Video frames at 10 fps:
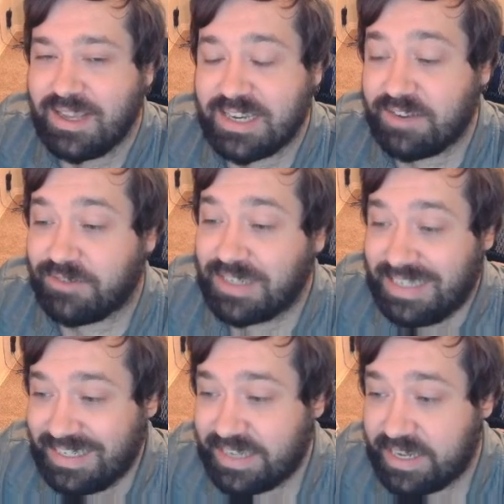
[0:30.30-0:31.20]
different
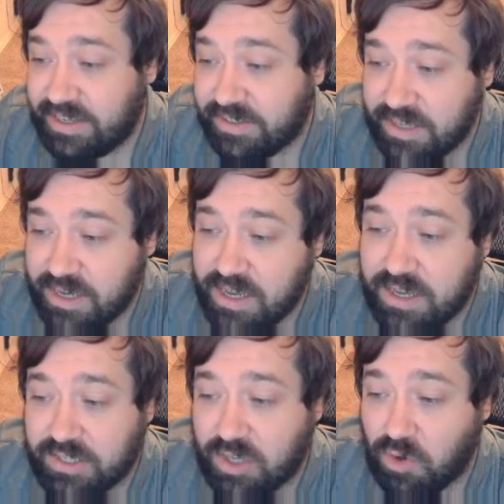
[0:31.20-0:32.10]
details.
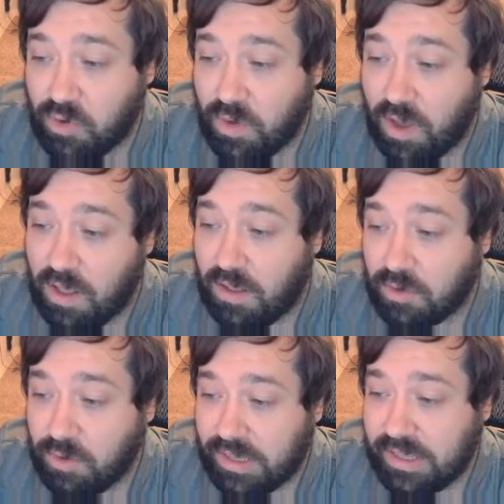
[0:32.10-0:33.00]
So I'll
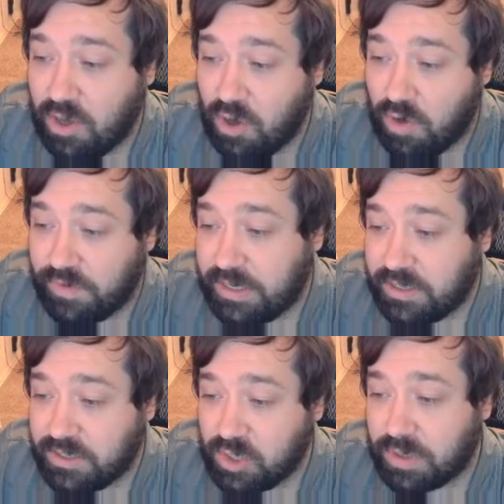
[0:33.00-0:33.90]
quickly go over
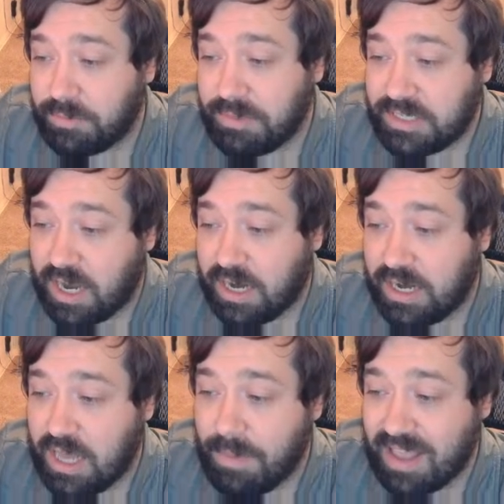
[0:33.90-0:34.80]
here. So we're going to be
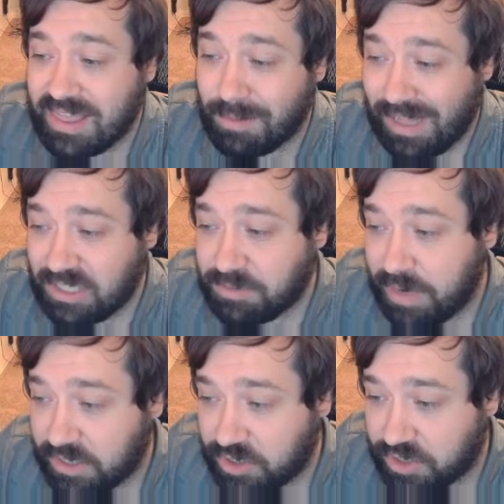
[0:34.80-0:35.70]
talking about the pledge
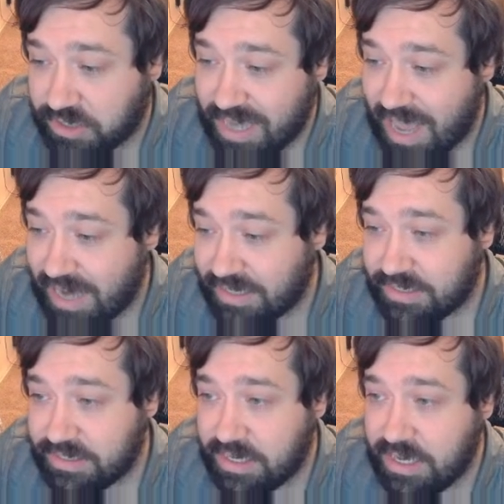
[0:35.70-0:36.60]
manager
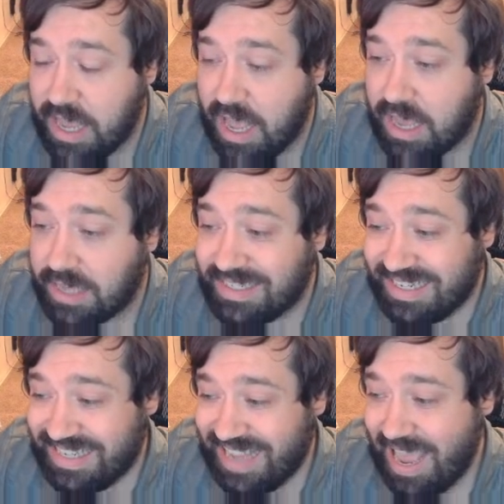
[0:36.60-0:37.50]
status
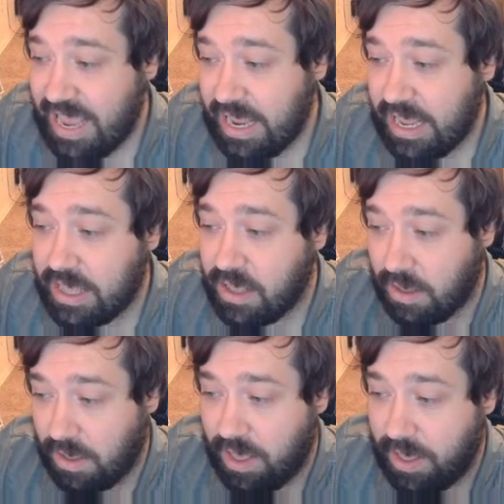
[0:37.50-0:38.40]
today.
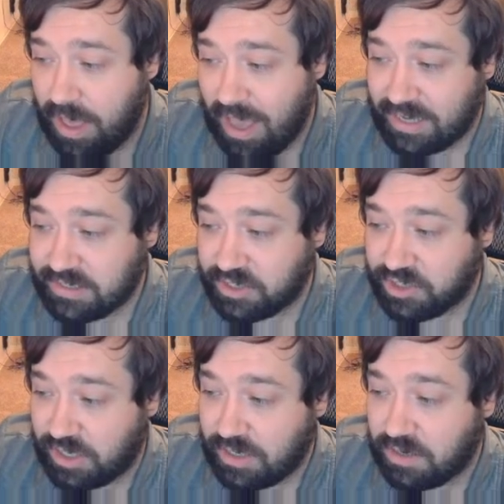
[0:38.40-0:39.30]
I guess I
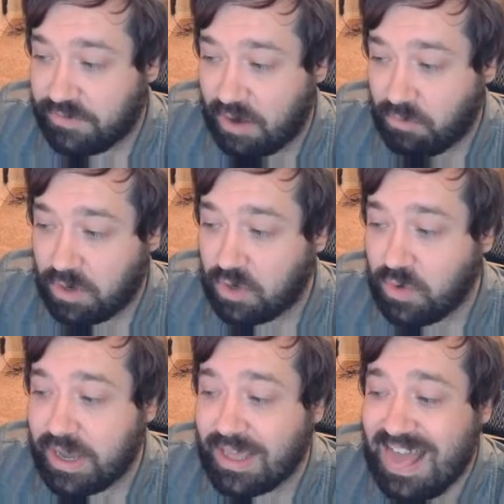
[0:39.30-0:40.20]
should clarify real
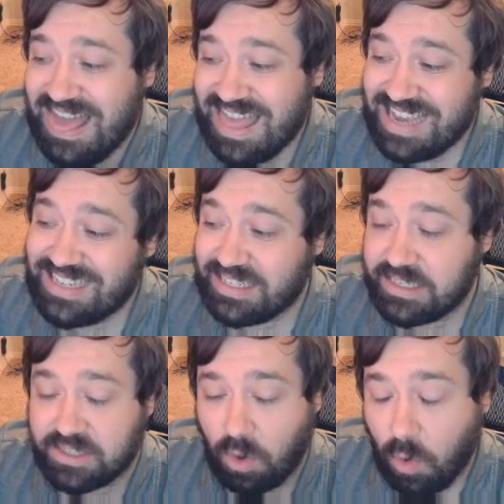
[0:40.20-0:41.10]
quick. This
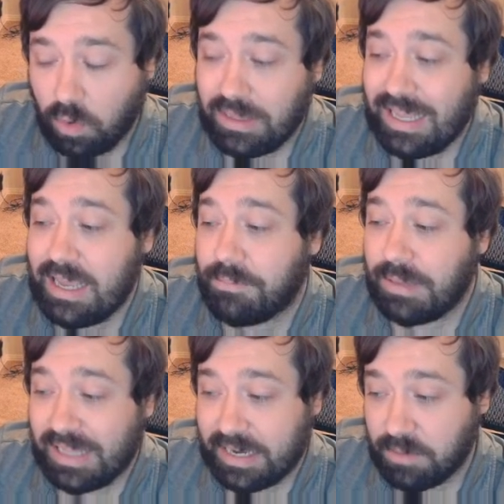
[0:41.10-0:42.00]
is only
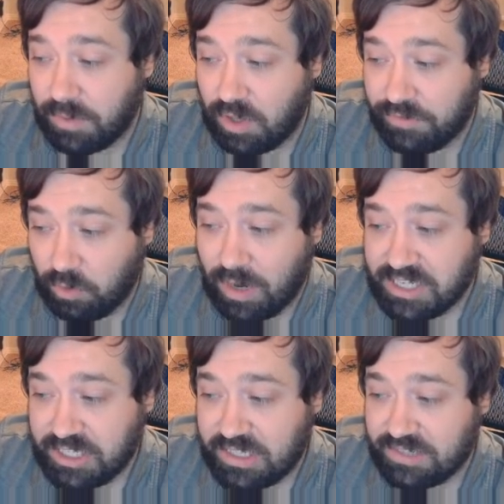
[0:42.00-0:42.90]
applicable, if you're
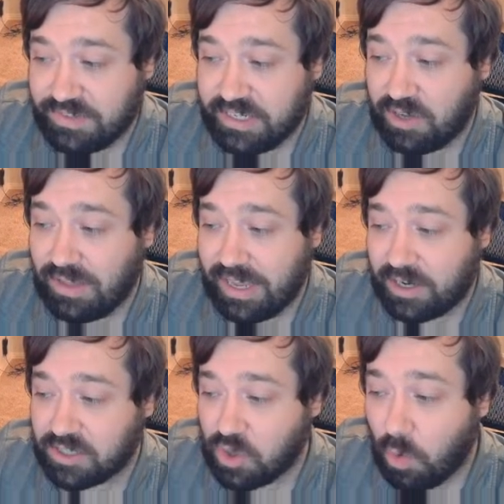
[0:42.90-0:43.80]
watching this video
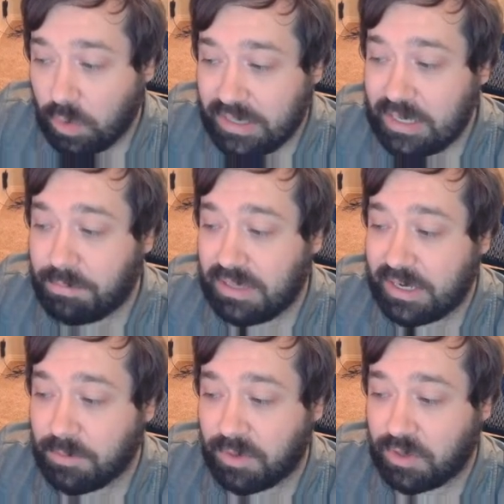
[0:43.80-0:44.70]
later, it's only
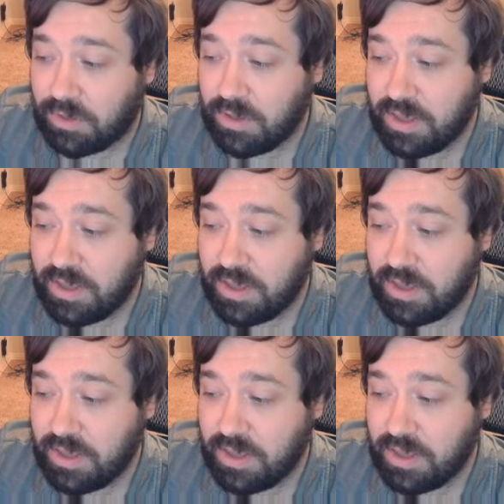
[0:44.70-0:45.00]
applicable